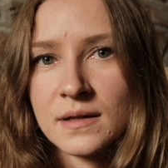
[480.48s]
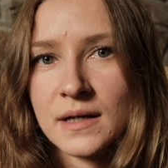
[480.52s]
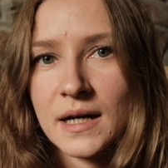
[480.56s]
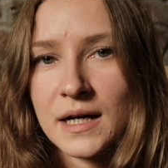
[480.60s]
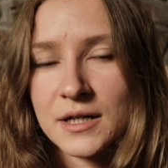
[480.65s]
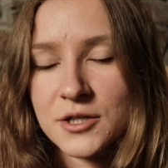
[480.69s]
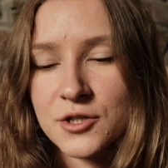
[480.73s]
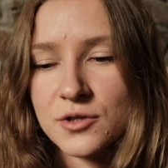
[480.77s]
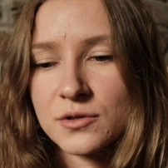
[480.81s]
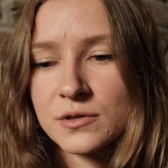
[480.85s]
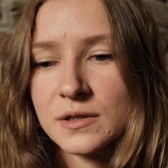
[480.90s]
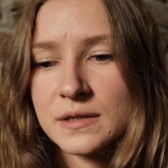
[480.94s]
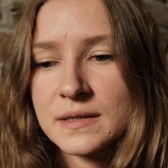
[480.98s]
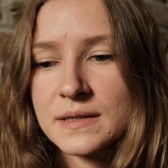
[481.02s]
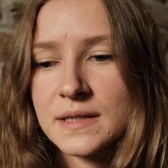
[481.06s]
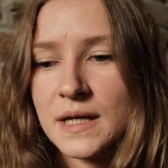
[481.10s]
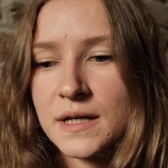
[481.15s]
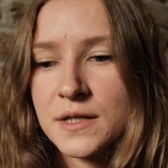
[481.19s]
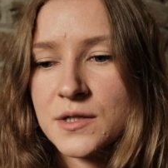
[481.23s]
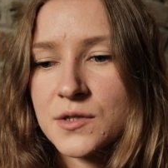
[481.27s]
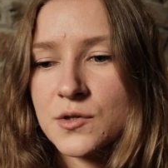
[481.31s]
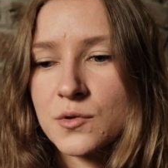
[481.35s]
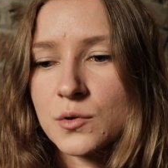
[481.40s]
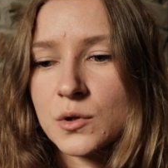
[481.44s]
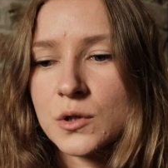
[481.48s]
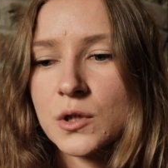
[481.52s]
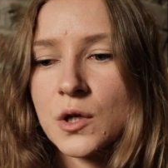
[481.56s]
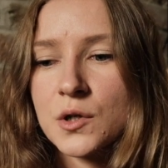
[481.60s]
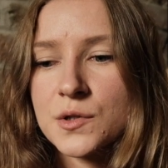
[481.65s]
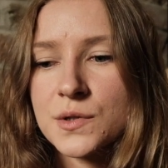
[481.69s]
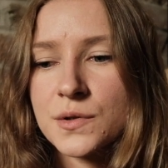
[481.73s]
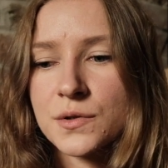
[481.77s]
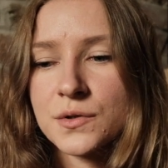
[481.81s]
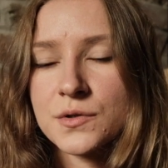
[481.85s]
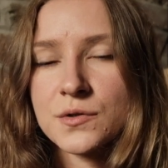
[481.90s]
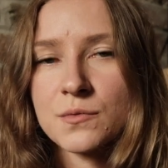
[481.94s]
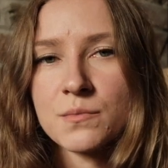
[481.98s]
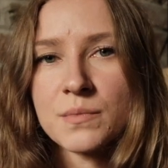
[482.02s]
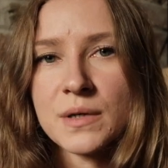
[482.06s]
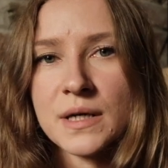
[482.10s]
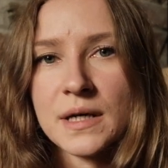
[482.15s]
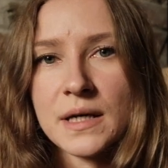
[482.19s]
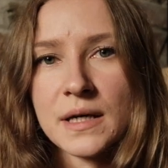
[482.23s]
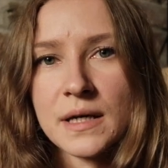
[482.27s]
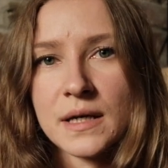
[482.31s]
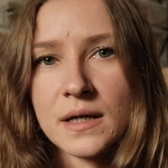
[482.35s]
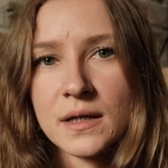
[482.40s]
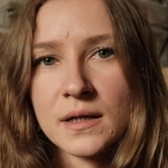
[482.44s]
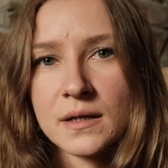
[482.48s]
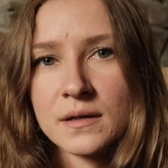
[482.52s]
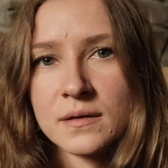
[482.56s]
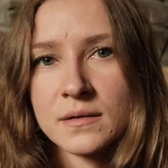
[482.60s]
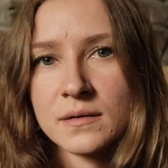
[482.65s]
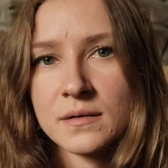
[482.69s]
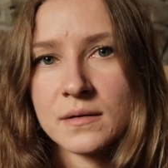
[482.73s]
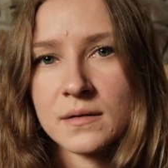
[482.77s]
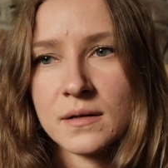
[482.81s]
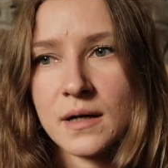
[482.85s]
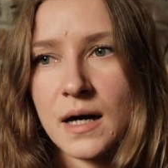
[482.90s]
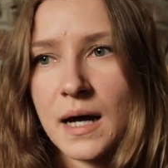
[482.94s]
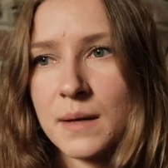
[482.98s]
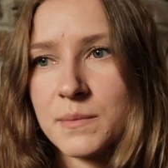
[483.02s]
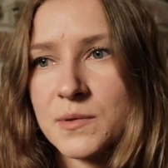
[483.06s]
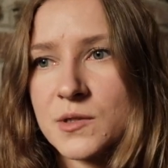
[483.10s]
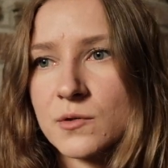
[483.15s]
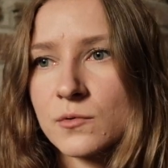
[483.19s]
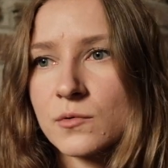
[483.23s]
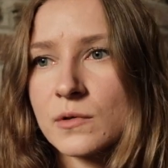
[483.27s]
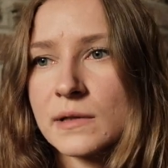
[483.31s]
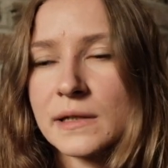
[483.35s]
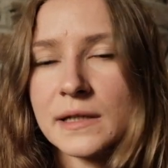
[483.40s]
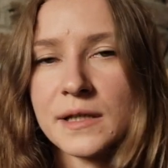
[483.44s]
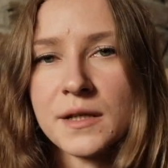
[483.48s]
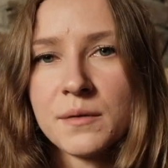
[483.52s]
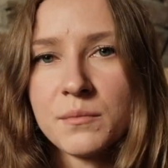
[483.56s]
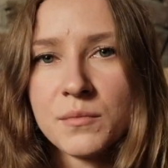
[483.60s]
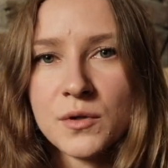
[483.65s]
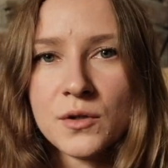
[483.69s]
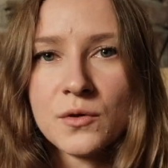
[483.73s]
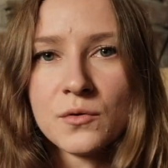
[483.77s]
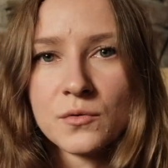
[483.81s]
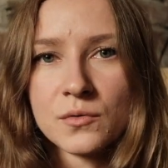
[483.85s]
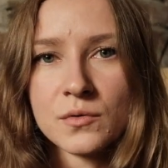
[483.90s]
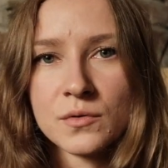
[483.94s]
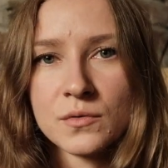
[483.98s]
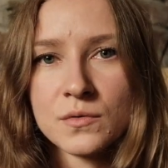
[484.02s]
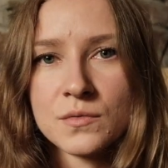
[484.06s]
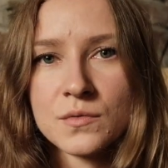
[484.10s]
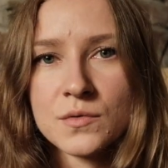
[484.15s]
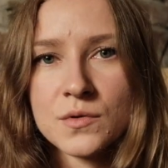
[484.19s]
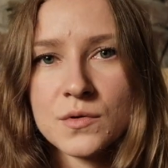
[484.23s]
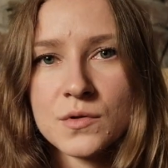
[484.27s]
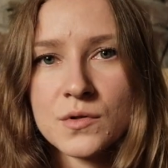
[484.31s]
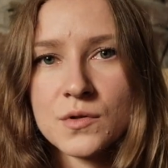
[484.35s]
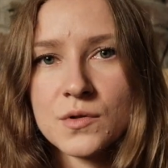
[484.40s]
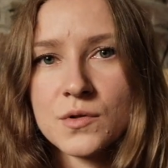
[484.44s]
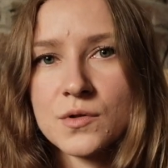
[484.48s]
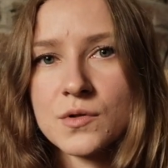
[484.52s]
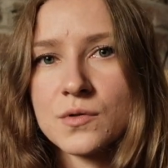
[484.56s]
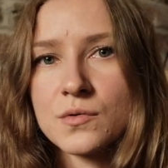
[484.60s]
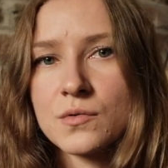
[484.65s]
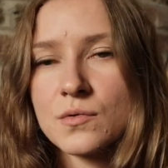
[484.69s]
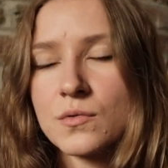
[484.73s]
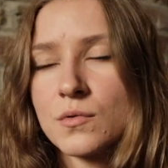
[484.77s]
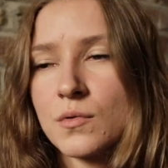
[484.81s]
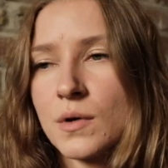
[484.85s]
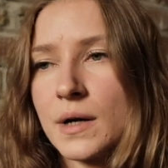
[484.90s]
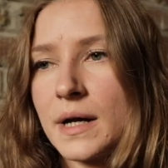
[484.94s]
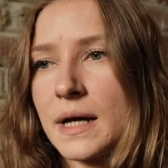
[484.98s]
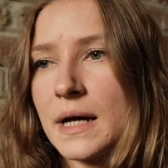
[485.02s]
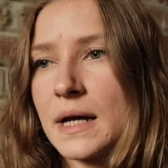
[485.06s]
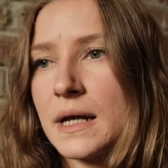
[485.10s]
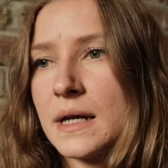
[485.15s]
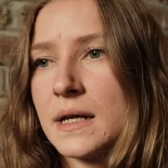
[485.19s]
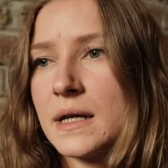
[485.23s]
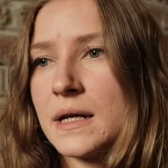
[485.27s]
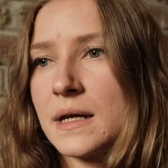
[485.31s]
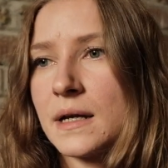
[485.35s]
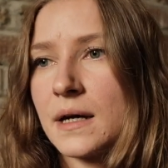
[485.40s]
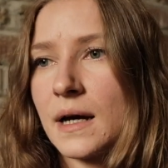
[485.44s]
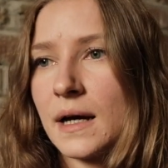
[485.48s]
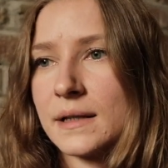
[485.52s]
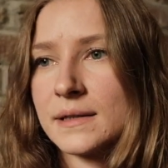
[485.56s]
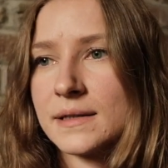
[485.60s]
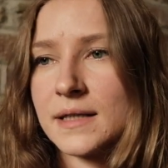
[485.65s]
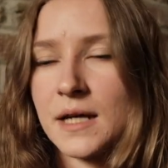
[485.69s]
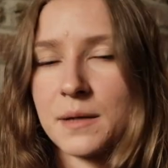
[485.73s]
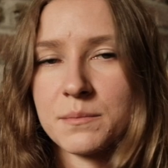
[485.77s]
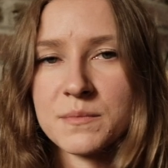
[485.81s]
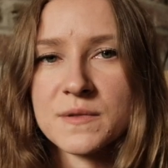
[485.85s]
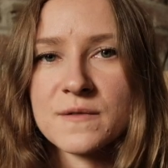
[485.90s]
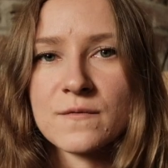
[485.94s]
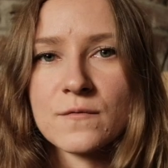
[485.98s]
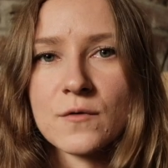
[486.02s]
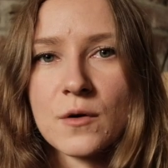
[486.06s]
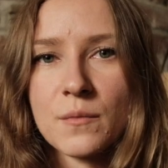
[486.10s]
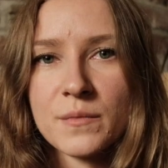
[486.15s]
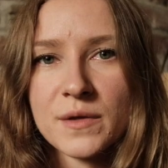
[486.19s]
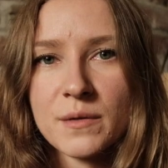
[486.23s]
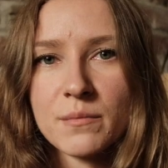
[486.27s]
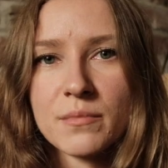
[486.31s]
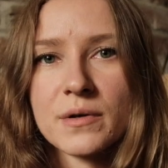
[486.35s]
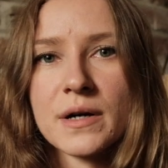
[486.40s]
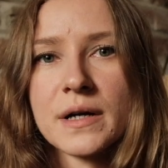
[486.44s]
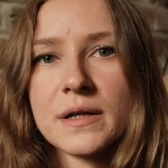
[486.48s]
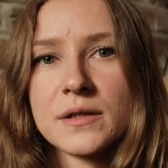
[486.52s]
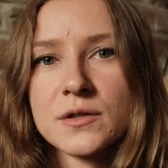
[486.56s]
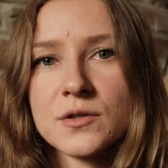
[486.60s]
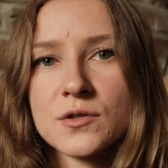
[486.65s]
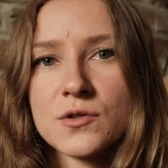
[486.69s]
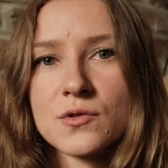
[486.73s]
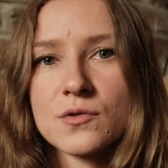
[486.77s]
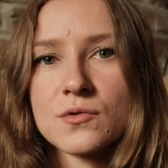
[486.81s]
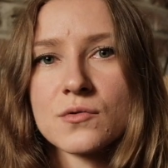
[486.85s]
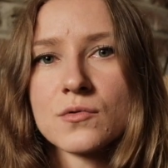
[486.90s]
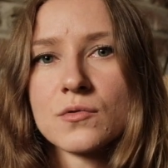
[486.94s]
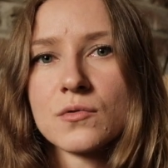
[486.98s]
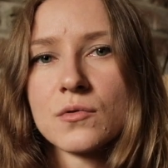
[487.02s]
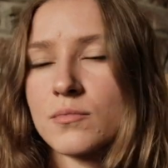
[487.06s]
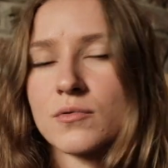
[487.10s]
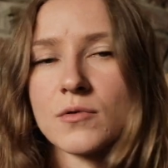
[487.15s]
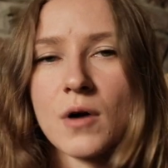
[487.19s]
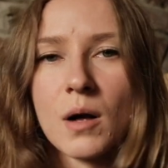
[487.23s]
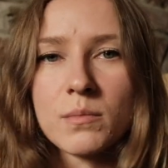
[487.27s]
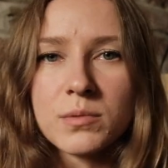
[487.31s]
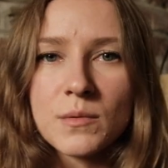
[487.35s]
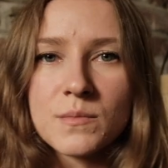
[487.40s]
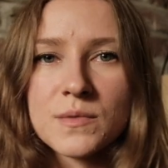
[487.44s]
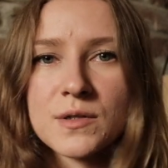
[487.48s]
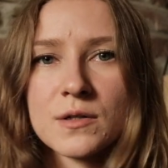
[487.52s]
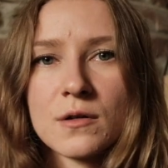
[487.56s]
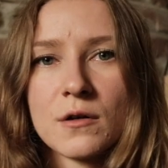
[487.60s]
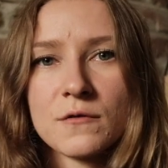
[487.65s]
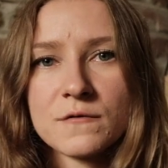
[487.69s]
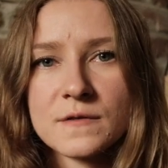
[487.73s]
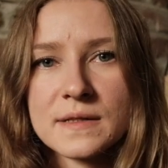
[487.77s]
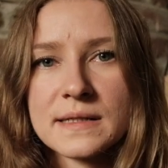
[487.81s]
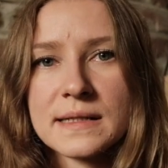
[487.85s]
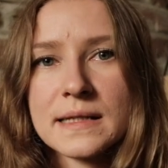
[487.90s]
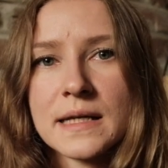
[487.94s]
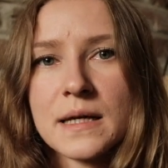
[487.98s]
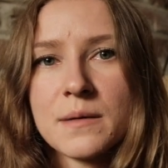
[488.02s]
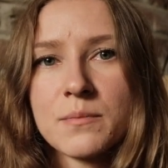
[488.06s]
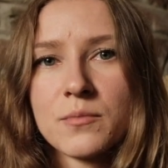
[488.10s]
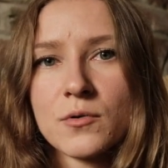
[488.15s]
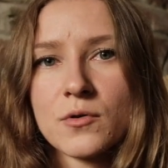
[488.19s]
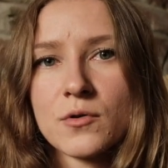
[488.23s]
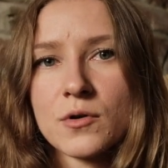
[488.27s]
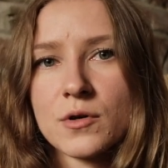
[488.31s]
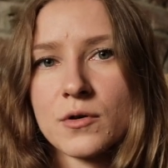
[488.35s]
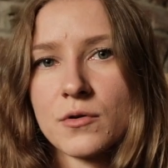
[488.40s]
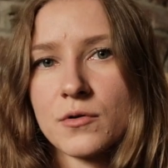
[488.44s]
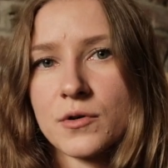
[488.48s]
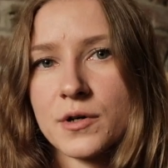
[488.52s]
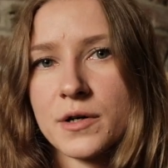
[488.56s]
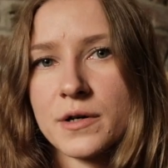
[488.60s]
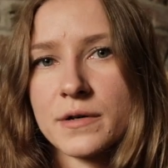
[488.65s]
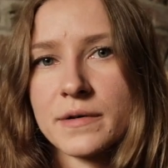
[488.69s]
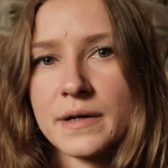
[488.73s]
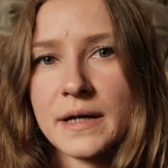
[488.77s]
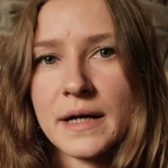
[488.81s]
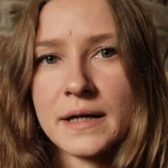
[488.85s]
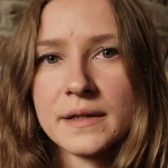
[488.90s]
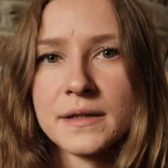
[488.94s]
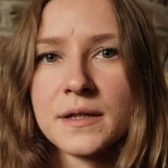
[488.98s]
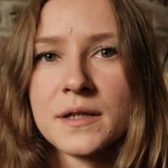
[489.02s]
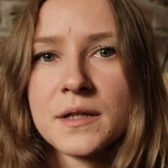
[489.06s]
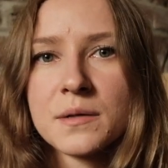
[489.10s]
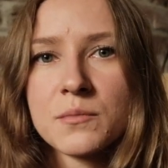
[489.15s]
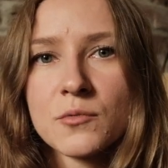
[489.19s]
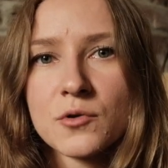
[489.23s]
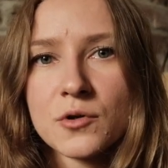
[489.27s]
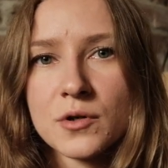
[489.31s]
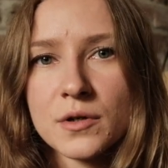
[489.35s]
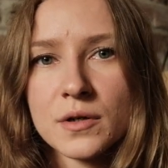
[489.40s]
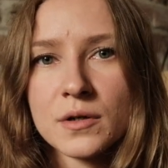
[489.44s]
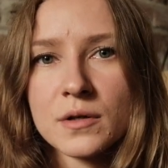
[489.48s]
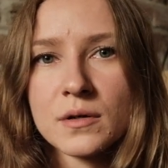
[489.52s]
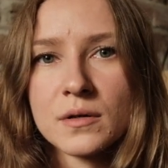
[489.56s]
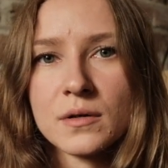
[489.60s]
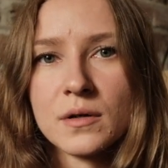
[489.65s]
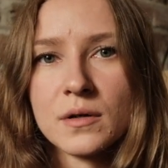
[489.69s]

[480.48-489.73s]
actually takes you closer to being absolutely immune to any attempts from the brain to problem solve sleep or create any more